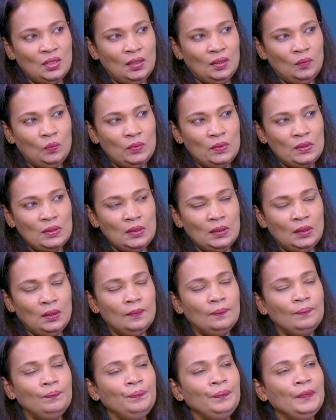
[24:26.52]
I would say.
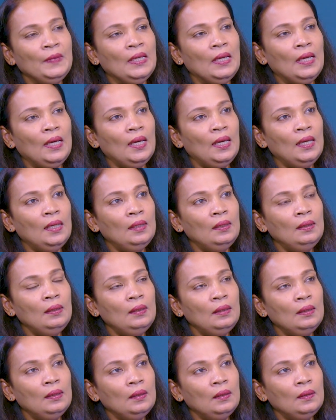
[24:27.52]

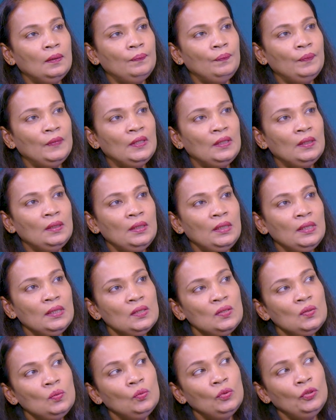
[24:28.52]
And the
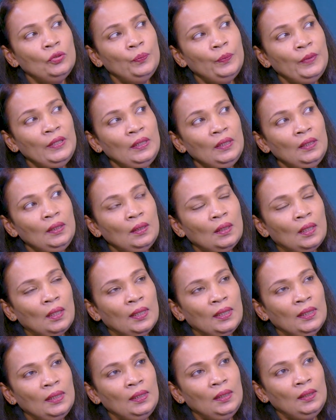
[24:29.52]
next would be
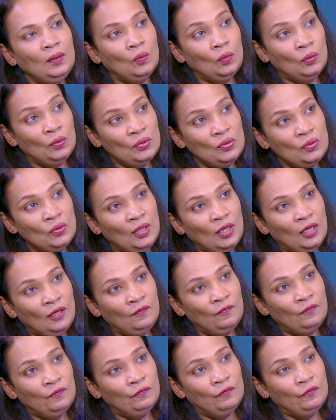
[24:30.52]
I also
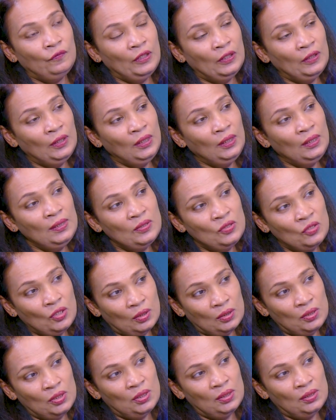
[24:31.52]
have very
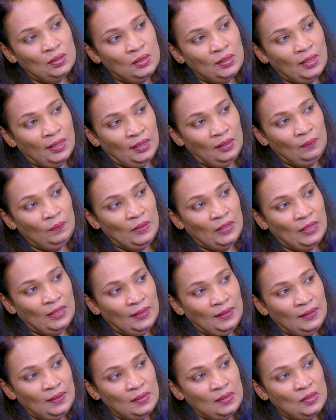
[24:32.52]
structured
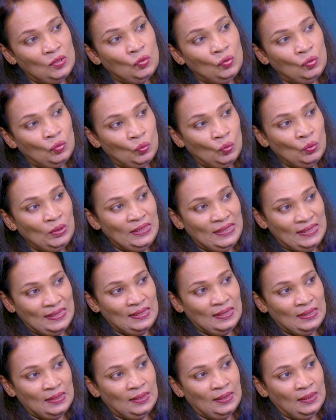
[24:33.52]
timelines, to-do list
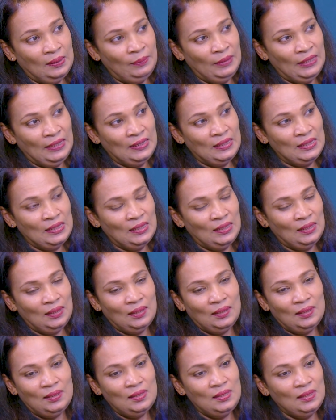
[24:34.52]
that I maintain.
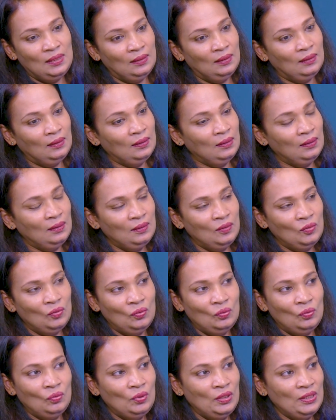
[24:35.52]
I tick the
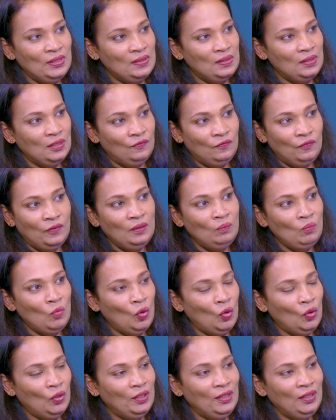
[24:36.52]
to-do list every
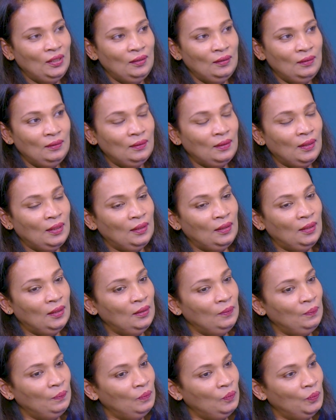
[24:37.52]
morning and
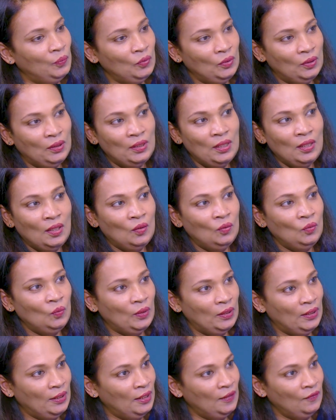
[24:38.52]
I put down
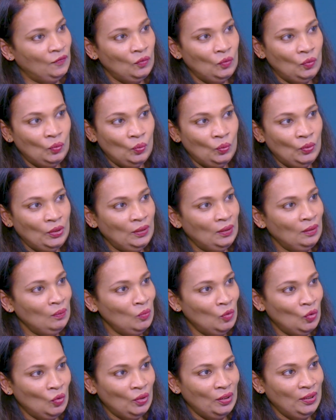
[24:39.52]
what I have to do in the
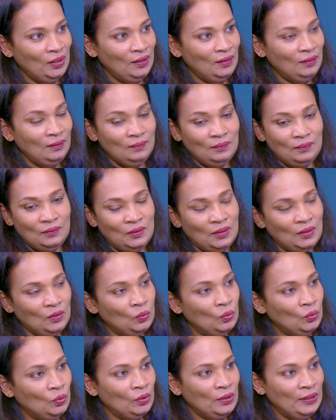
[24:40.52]
morning, the
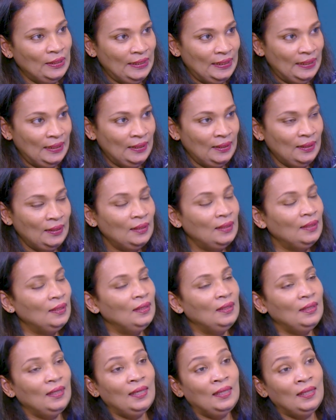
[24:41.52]
whole day,
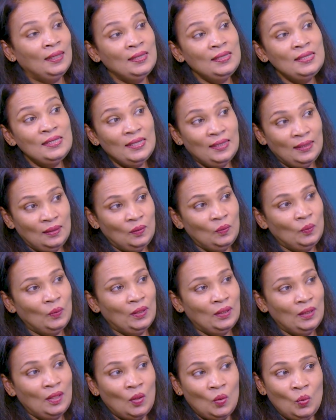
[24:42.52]
and I check
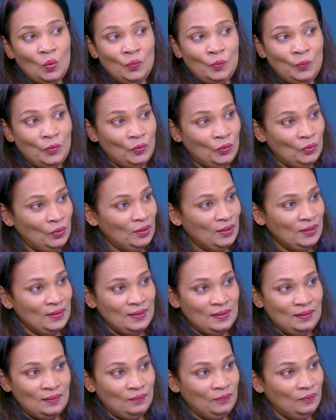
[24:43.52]
how
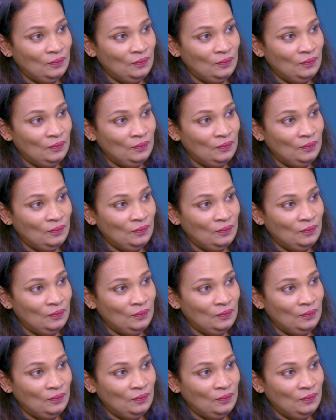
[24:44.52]
progress